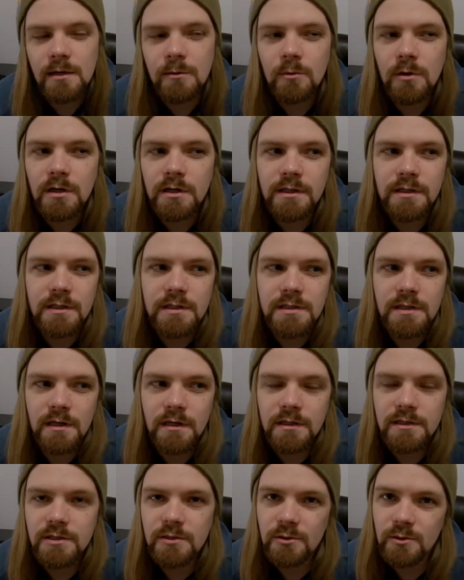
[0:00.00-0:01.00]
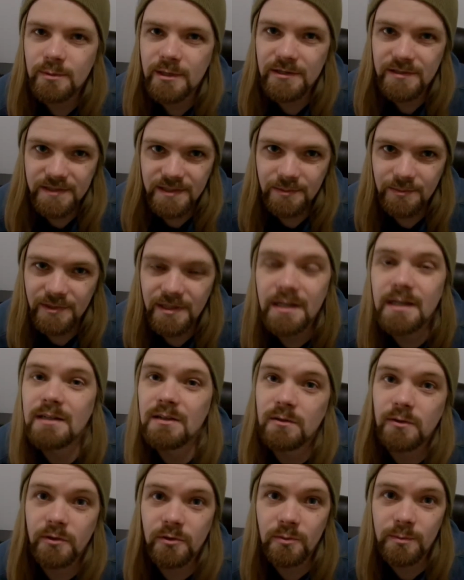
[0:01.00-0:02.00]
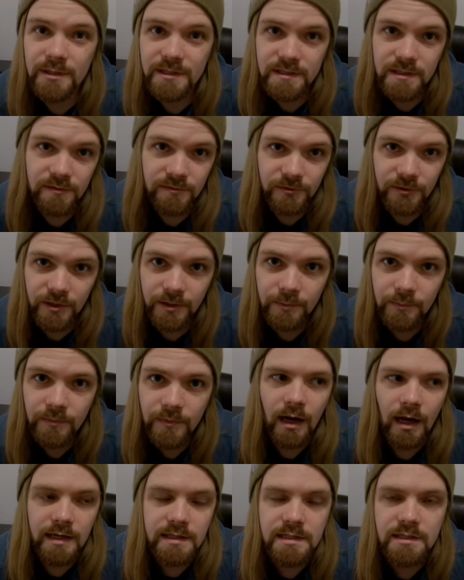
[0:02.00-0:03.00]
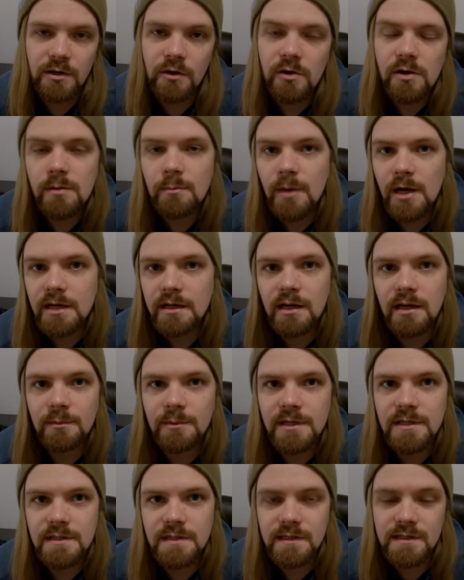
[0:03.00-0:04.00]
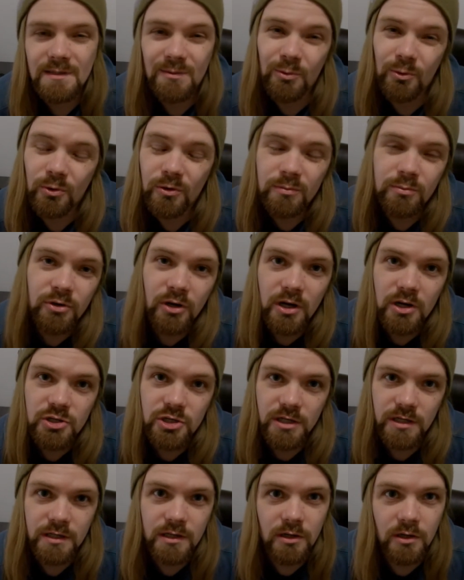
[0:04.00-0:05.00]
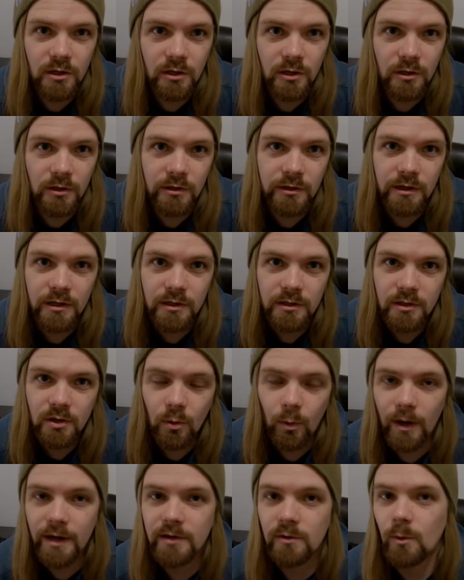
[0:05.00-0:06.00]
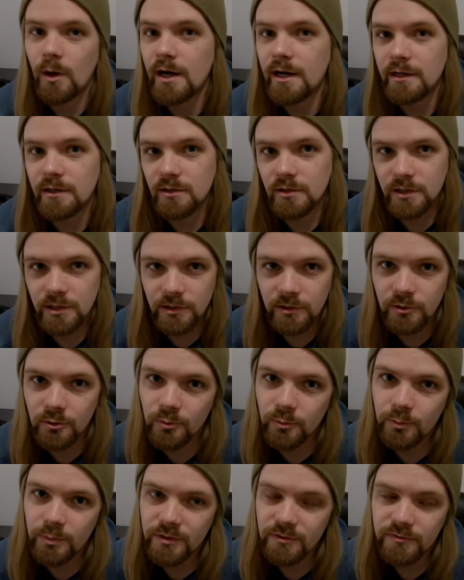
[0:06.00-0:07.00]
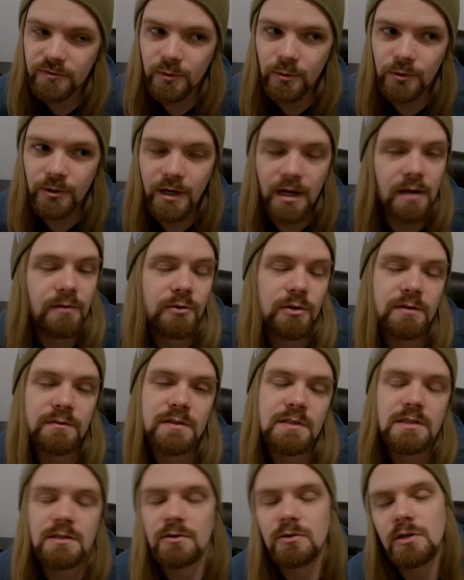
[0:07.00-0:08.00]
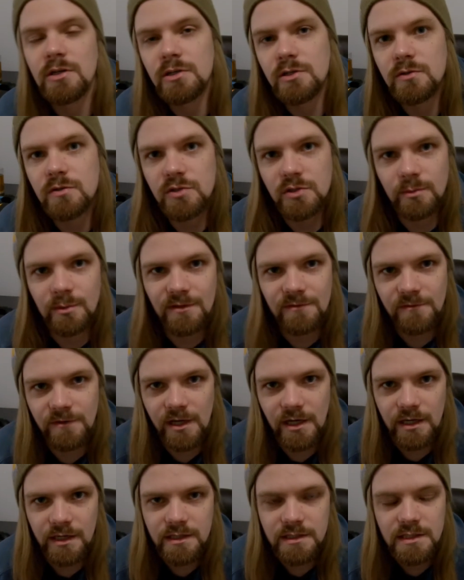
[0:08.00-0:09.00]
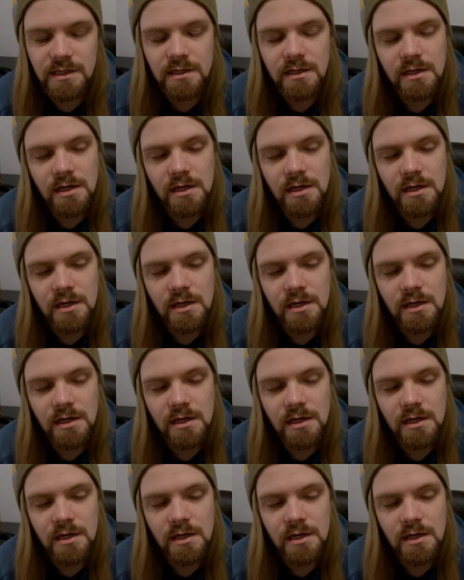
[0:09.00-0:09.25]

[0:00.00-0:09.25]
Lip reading: wanted to talk to you about something a little bit different. I started my Cummins Explorer project car quite a while ago, before I ever even started YouTube in fact.